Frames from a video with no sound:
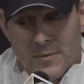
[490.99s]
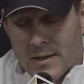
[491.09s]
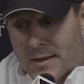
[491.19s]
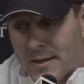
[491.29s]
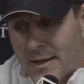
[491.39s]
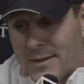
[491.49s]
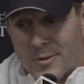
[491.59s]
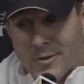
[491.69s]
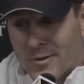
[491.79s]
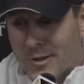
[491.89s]
I
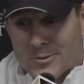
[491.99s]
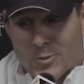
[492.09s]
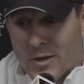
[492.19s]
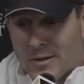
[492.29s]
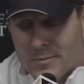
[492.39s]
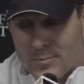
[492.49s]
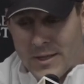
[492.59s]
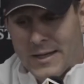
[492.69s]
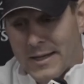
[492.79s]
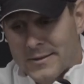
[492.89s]
know their coach well,
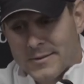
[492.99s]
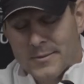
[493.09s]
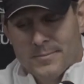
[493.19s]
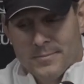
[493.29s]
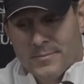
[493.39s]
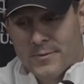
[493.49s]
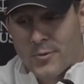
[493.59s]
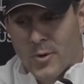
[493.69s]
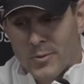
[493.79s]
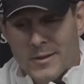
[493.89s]
played against him
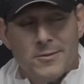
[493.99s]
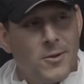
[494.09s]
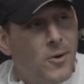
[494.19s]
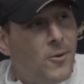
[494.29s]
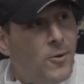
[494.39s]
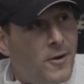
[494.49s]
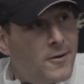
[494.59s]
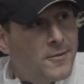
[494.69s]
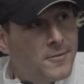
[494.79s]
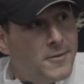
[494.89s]
before when he was at
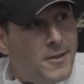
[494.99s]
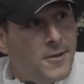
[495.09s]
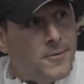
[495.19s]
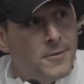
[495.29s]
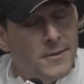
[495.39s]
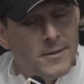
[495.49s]
Whitewater, you know.